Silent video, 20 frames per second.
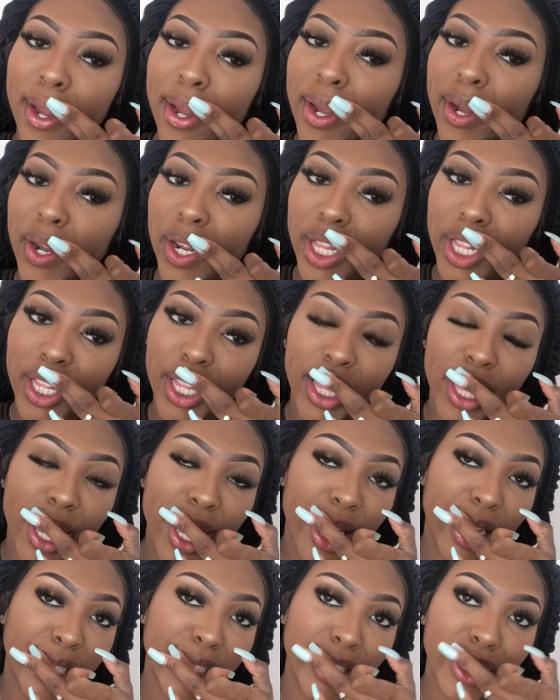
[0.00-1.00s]
Barely
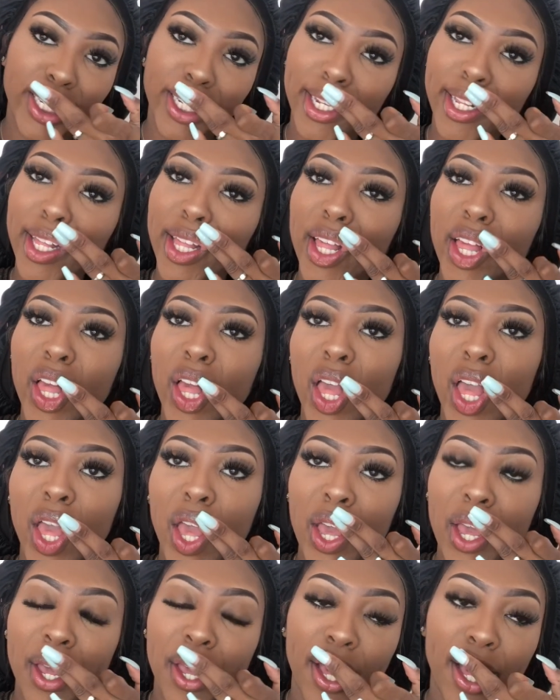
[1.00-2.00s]

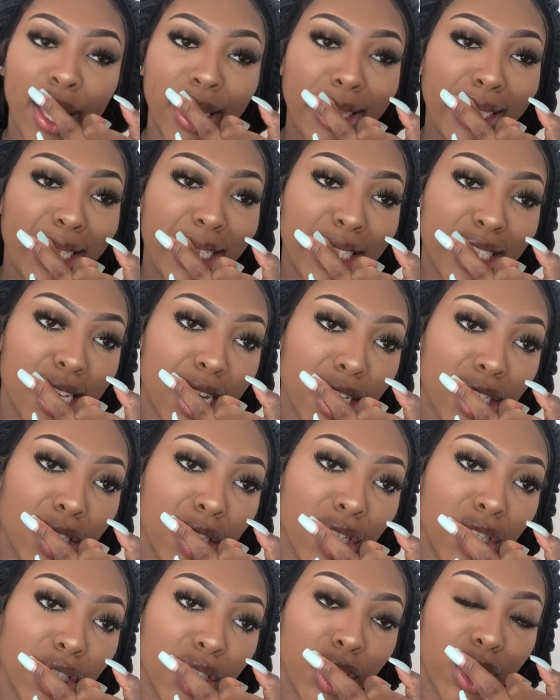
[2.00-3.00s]
lasts. I think it's like
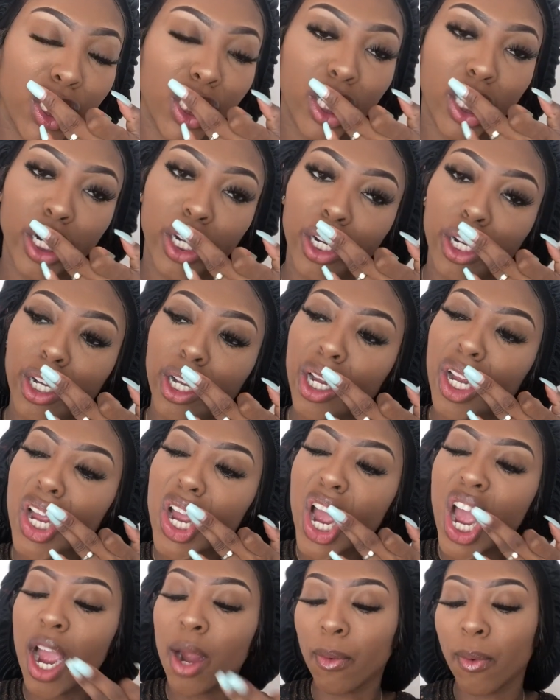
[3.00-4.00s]
supposed to be like
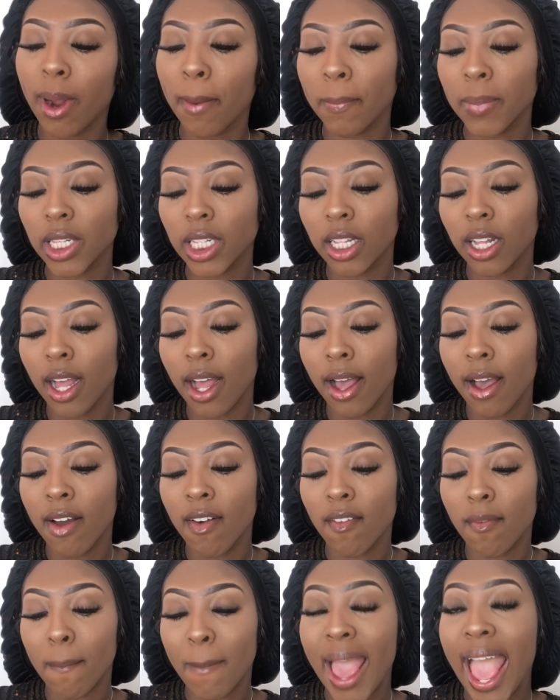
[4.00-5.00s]
a replica
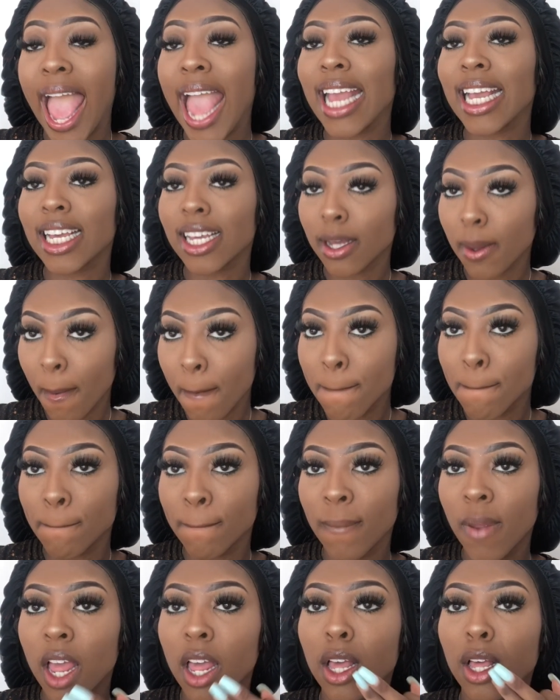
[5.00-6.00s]
of MAC
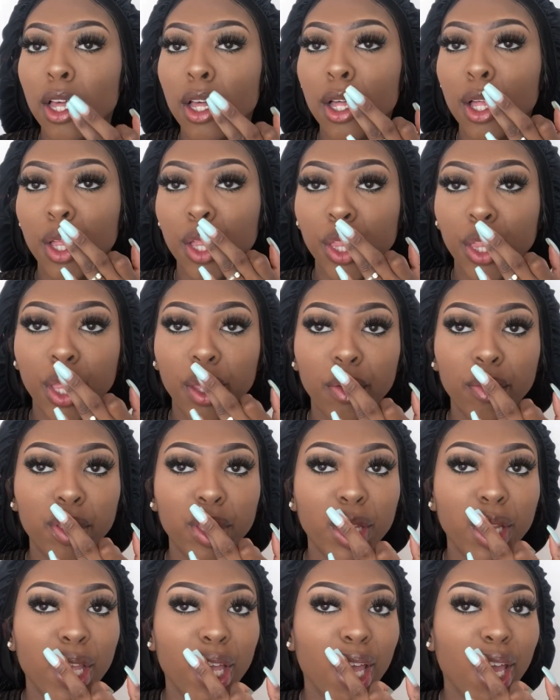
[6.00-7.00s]

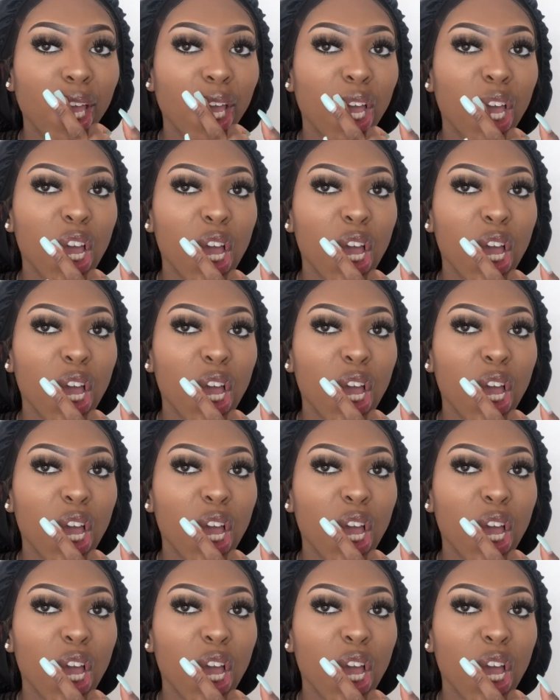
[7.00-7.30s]
lipstick.